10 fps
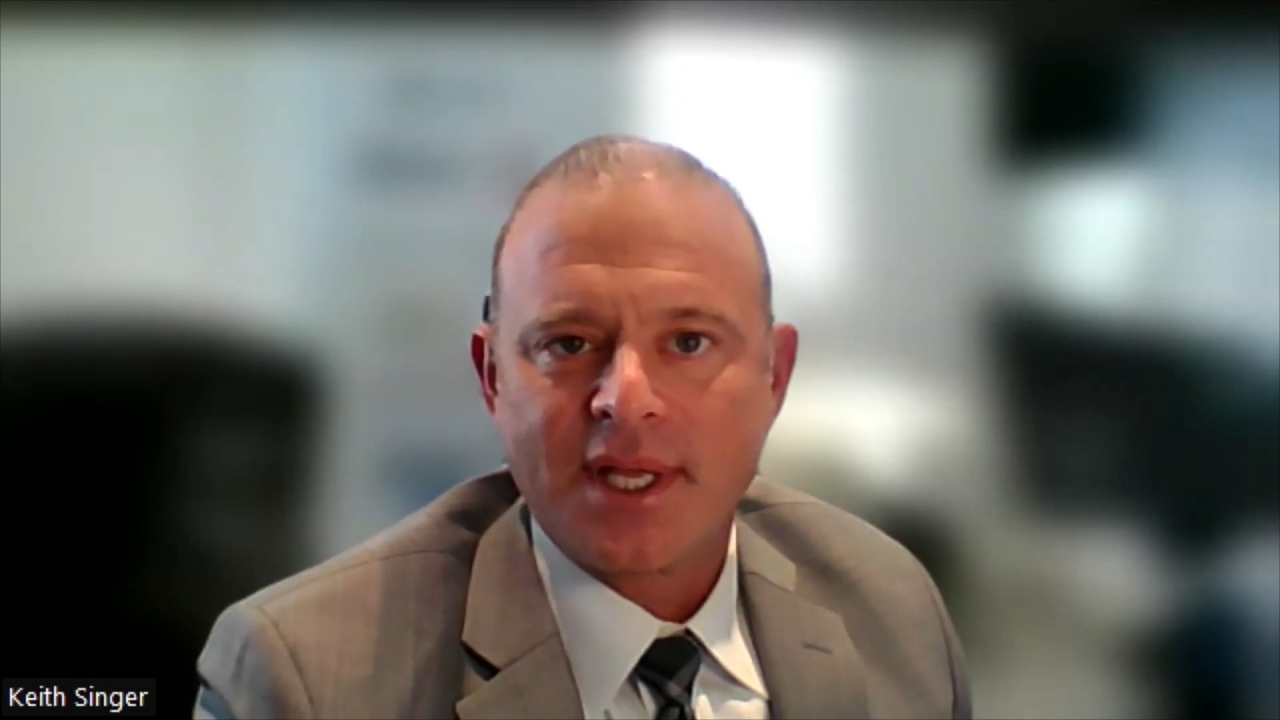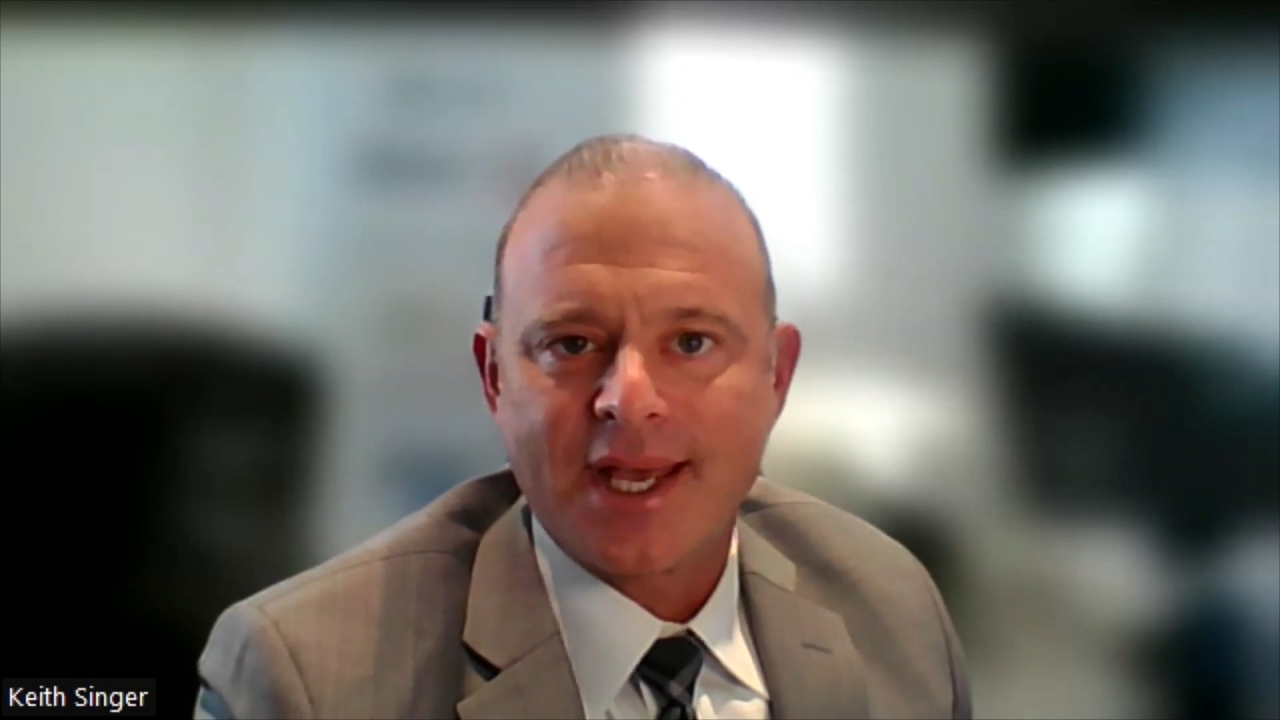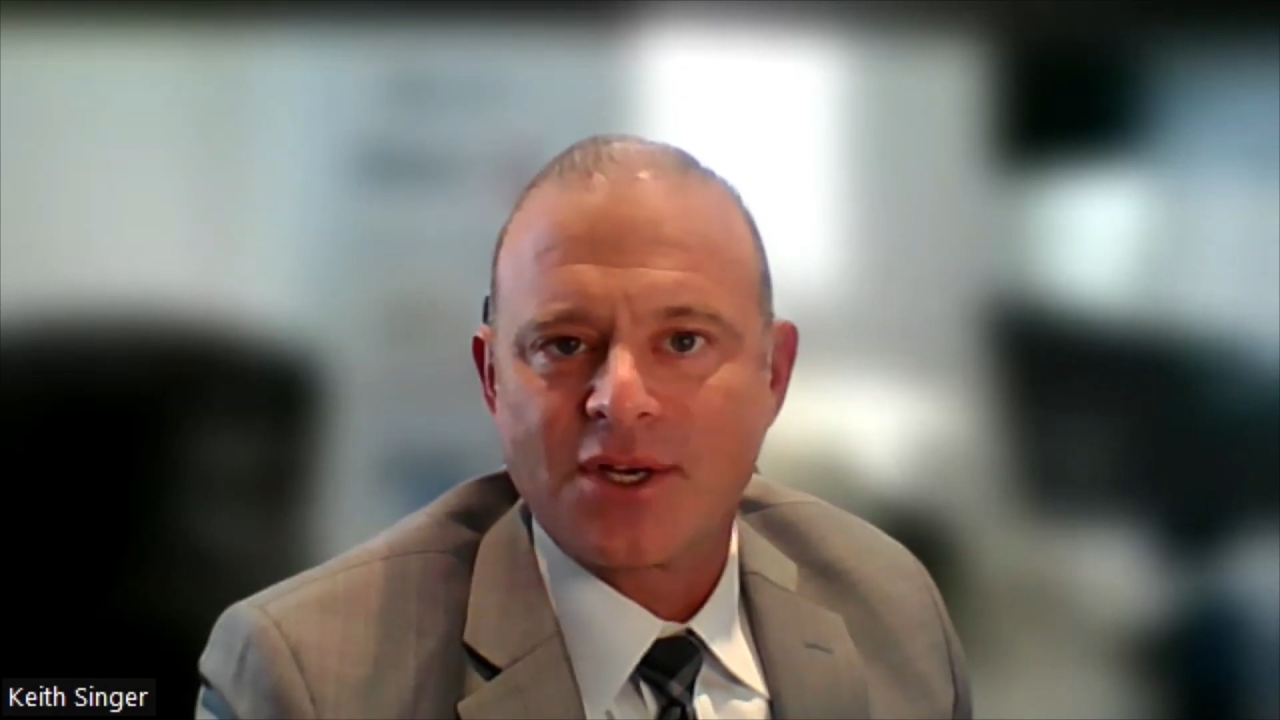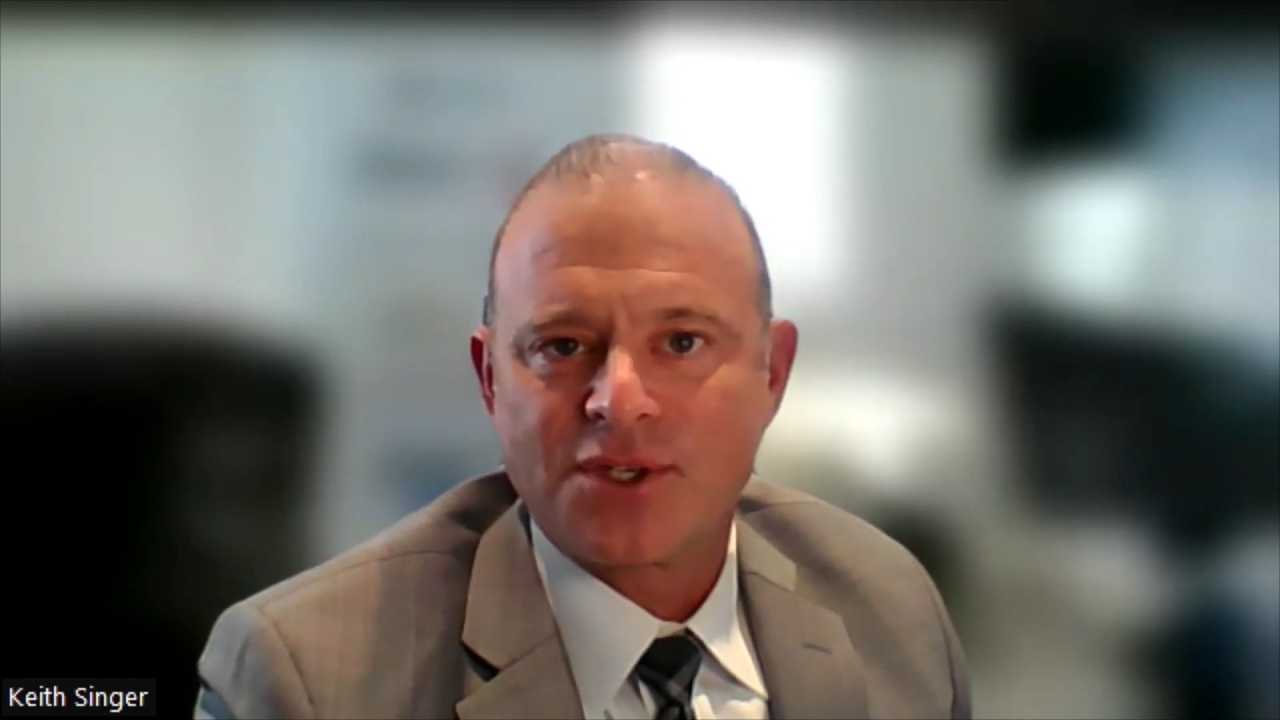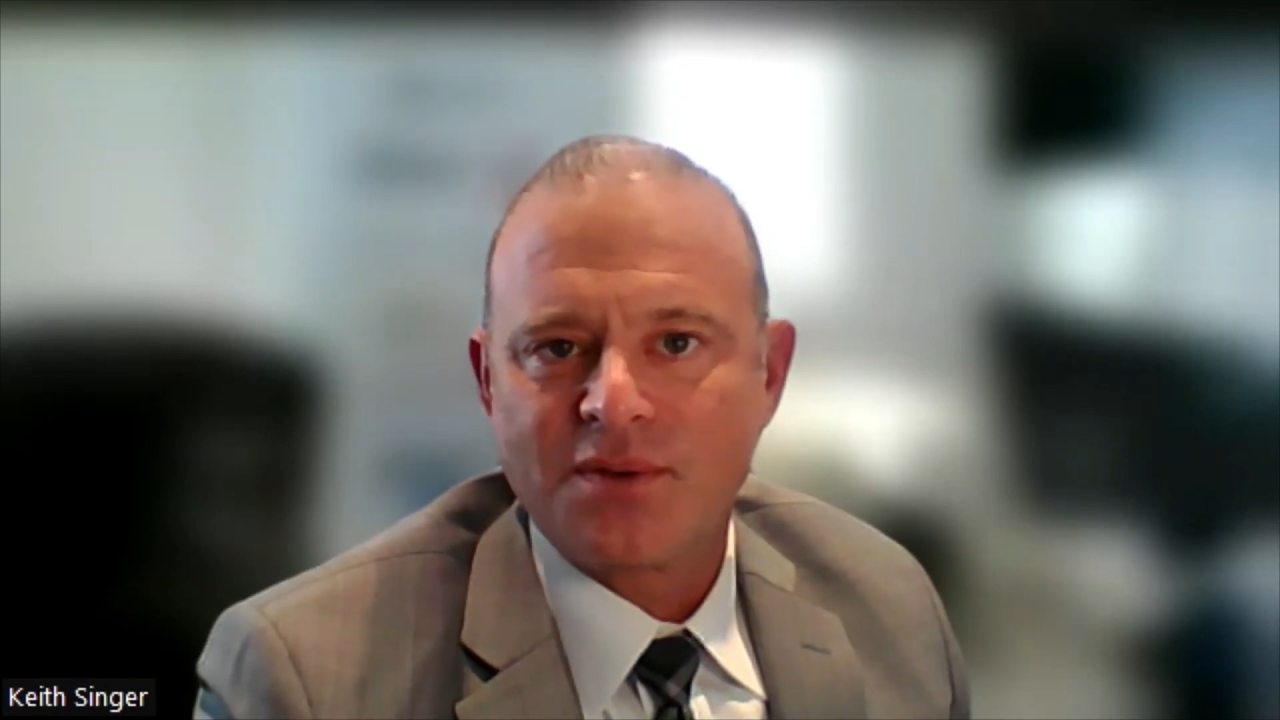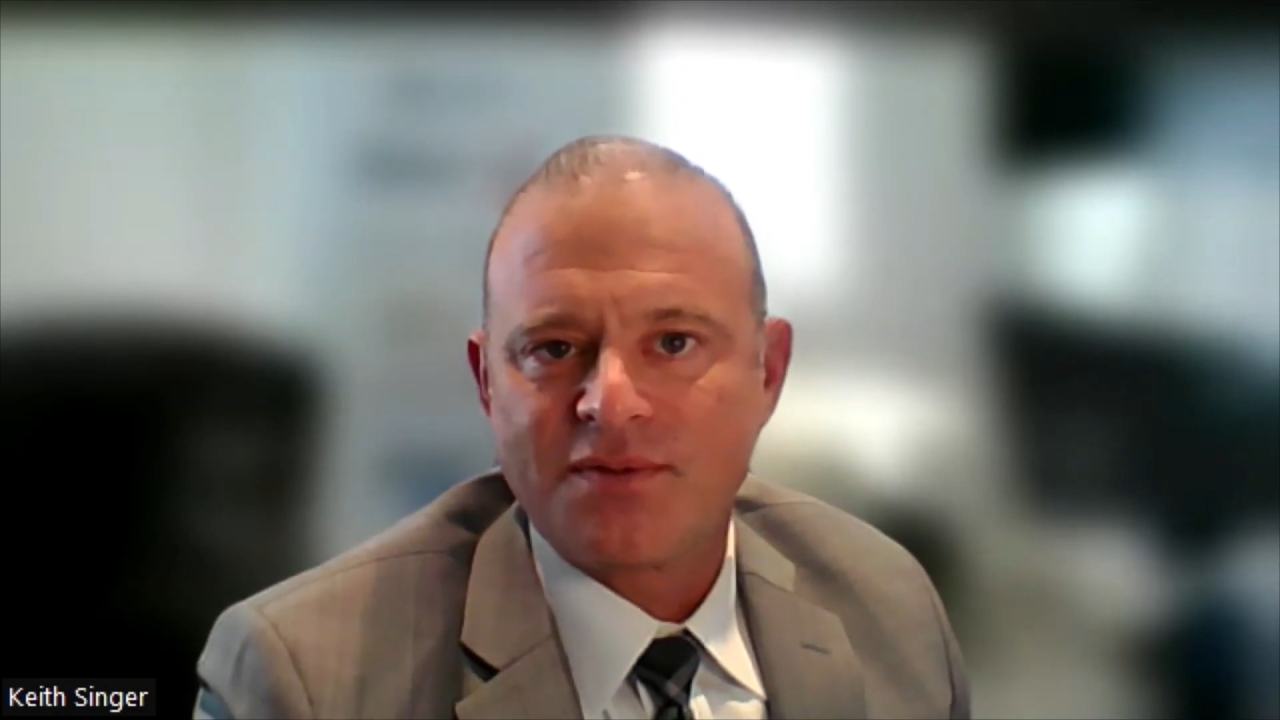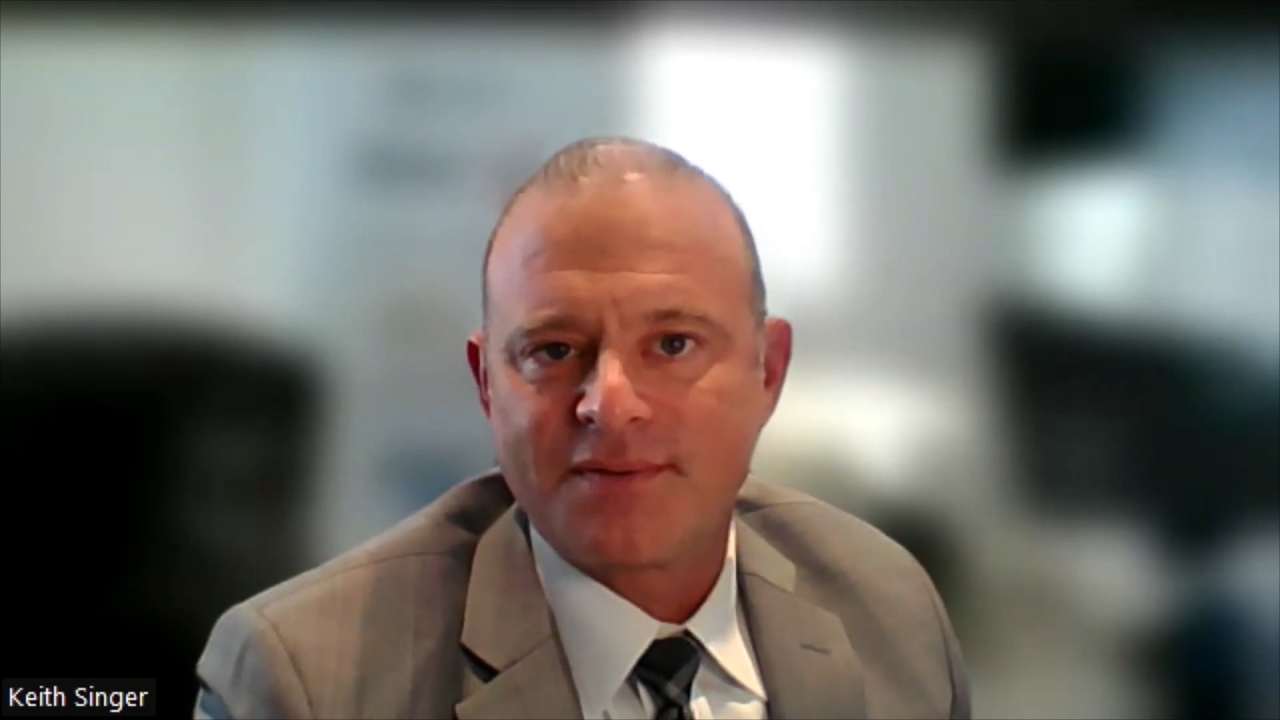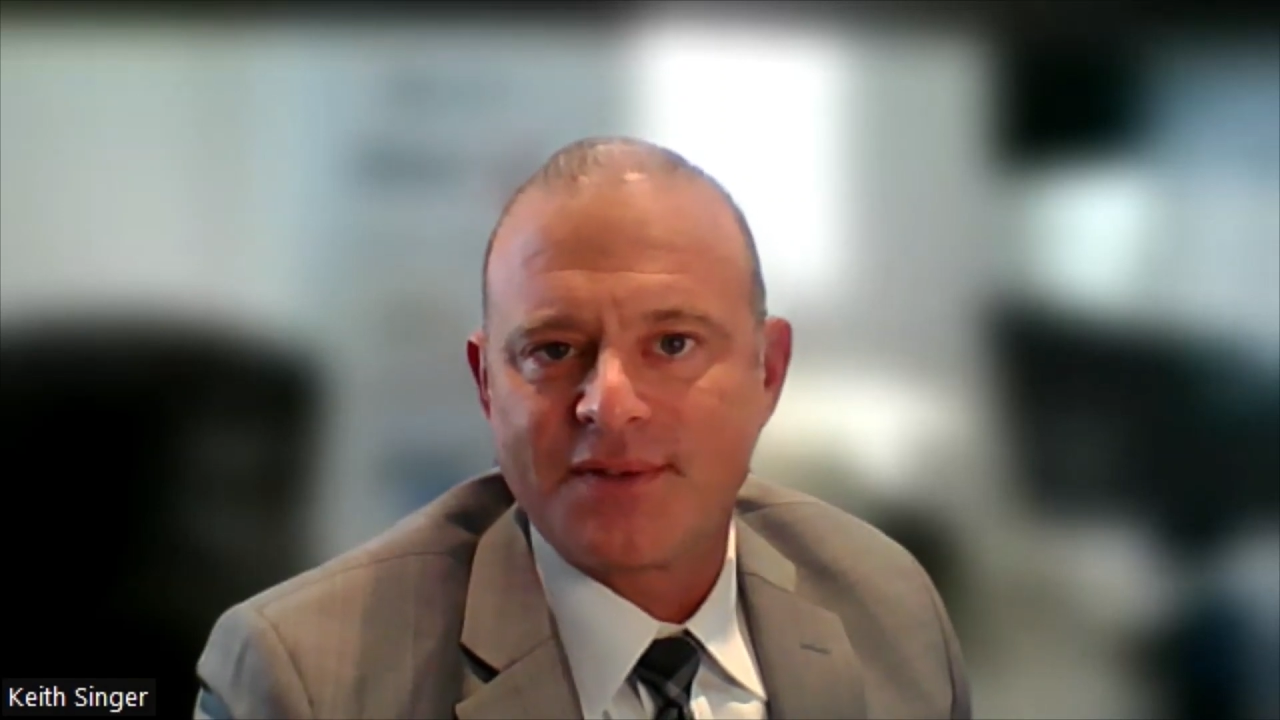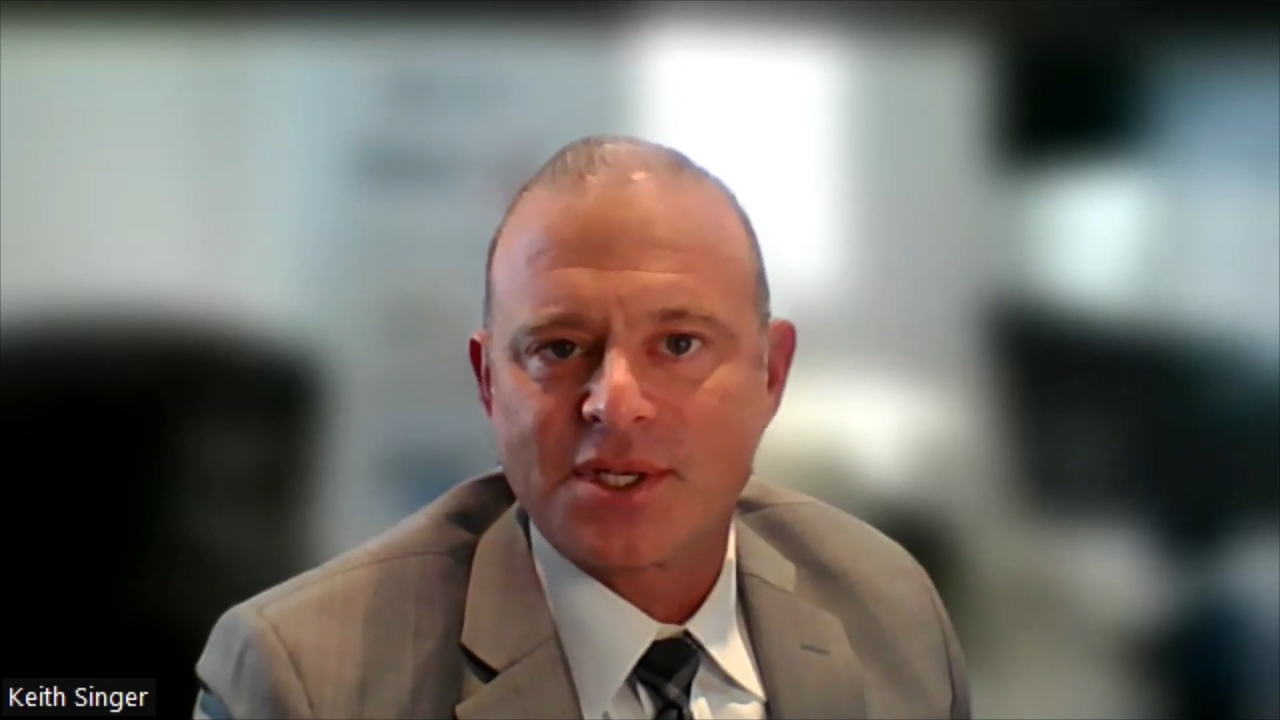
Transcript: yeah, your 250